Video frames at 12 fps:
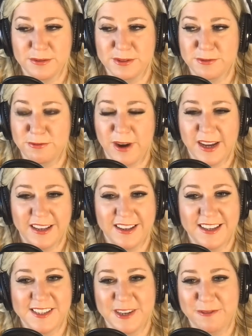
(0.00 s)
quite
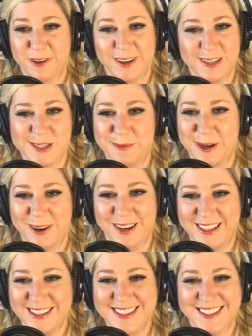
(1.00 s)
a different
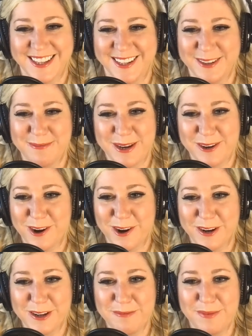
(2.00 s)
experience than the beer
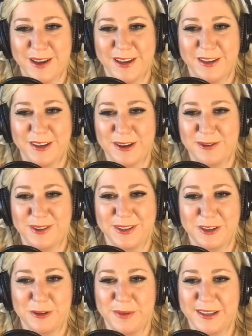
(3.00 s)
garden, but, a
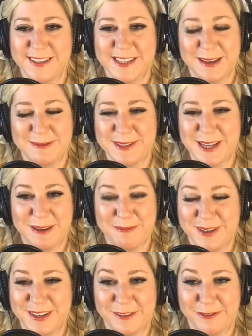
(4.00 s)
little bit same,
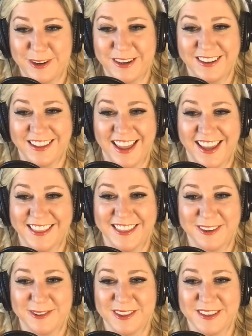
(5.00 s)
but different. Like,
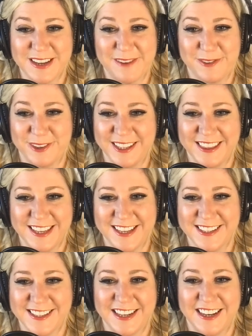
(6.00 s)
there were definitely
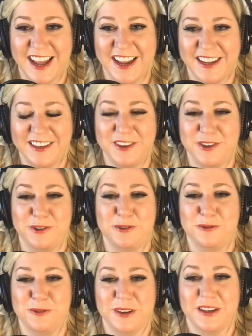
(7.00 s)
things that I
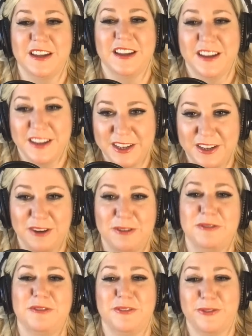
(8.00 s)
knew,
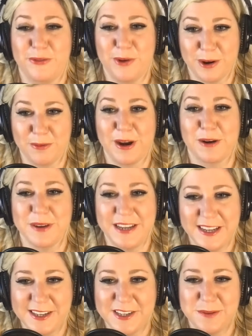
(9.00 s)
where we
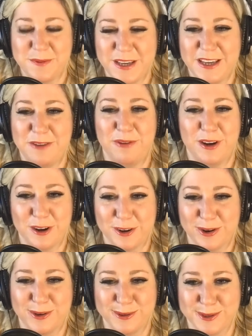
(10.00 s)
needed to be, what our
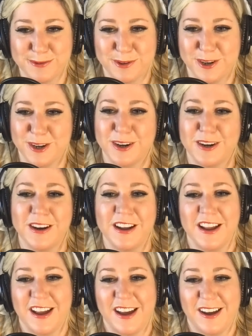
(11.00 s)
goals were,
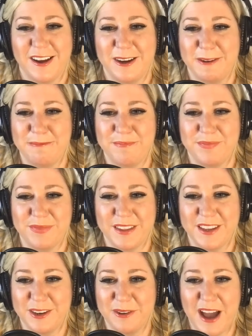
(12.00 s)

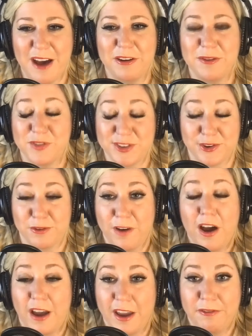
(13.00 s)
how to
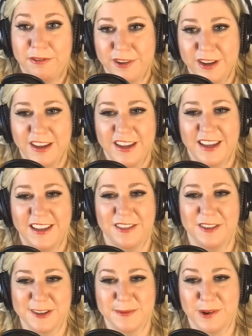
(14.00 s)
survive in
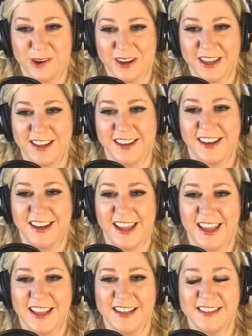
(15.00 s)
this market.
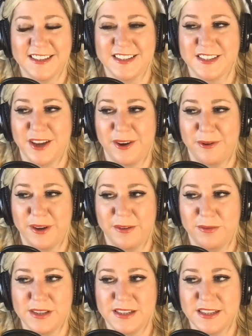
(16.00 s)
And so
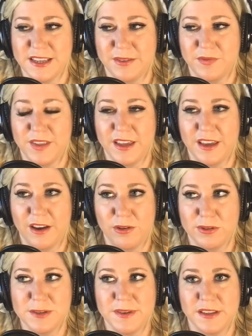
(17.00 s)
it
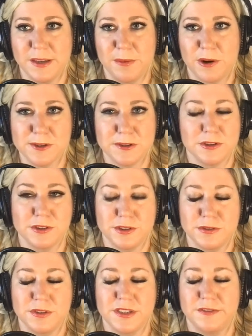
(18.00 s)
ultimately Parcel
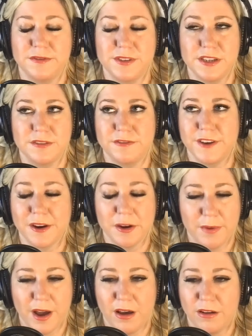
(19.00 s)
32 did very
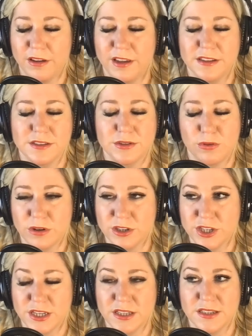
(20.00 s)
well. It's
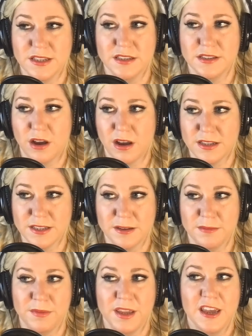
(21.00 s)
gorgeous. It's
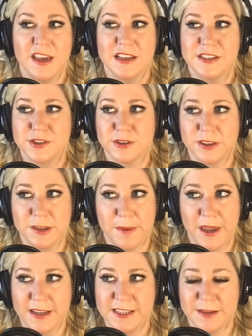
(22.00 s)
awesome. During the
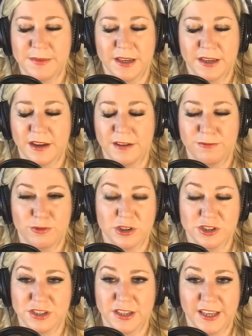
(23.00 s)
pandemic,
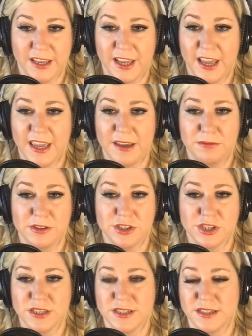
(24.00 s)
unfortunately, it was
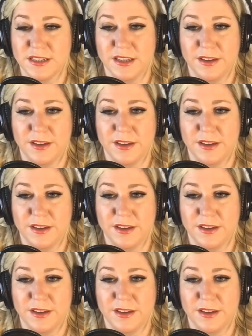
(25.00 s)
just